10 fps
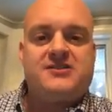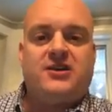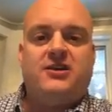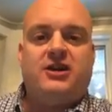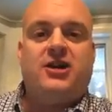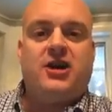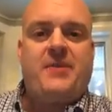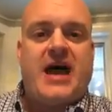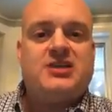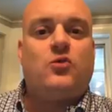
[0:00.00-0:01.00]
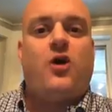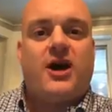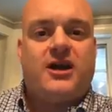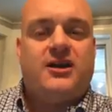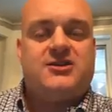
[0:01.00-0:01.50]
So you can imagine
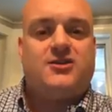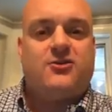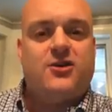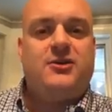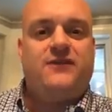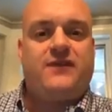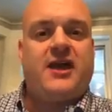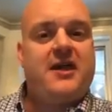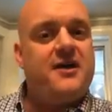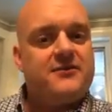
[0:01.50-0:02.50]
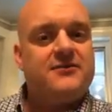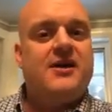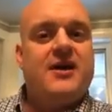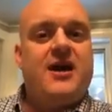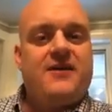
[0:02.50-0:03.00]
walking into a room and you feel like, oh,
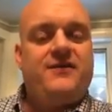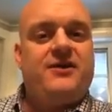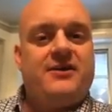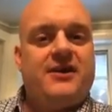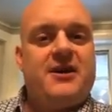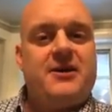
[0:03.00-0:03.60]
I feel